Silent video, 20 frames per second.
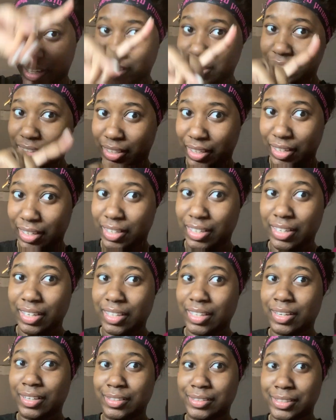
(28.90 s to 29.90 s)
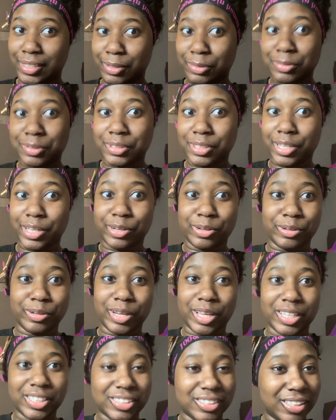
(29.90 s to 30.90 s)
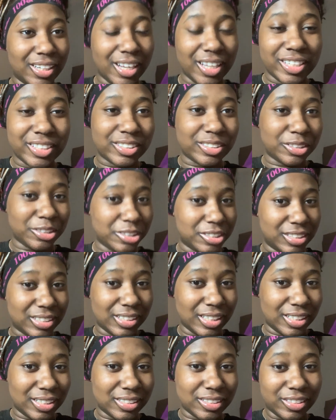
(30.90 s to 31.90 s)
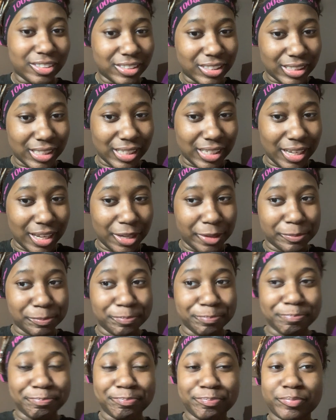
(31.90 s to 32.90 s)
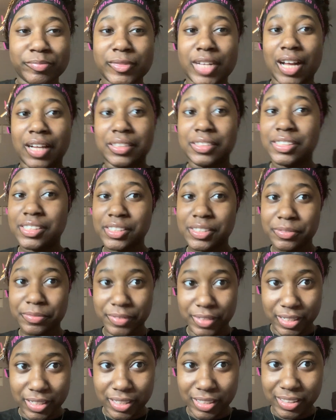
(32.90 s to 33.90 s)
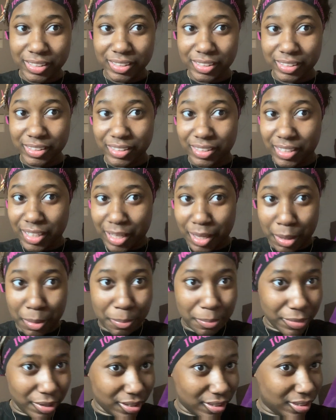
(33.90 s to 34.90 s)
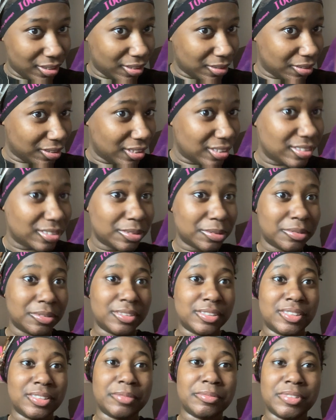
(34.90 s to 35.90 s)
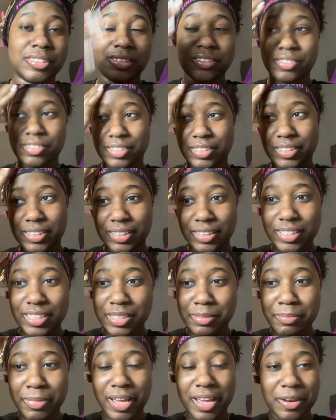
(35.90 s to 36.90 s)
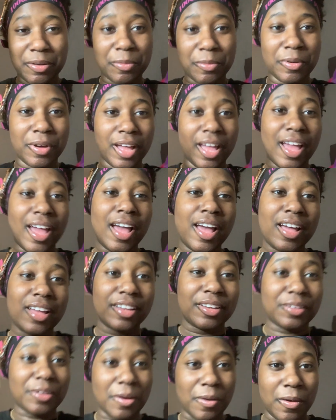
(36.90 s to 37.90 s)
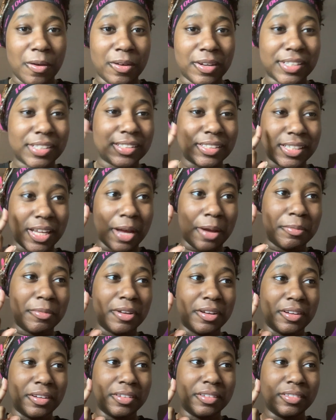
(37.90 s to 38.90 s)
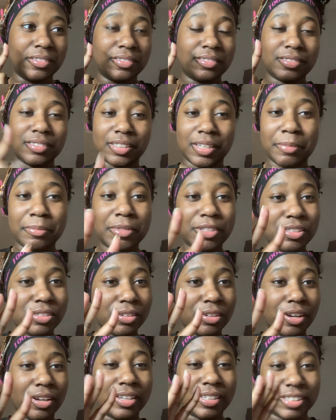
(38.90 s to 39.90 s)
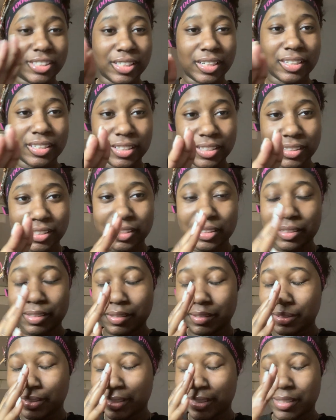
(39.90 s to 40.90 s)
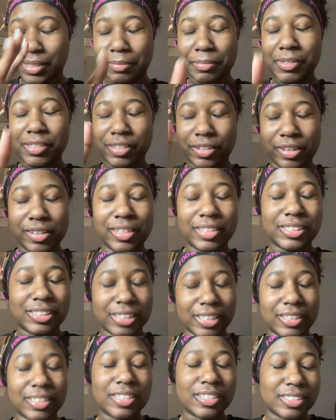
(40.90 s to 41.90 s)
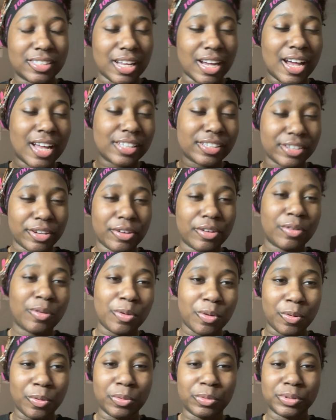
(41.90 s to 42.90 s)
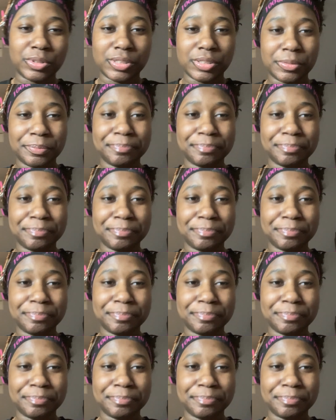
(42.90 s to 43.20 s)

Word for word: said then until Saturday. Today is Thursday. It's Thursday night. I just finished putting this on. So I'm just going to sit this band on. Y'all, it's time to... Let me show y'all the checklist. Let me show y'all the checklist. I got to tell y'all the goals.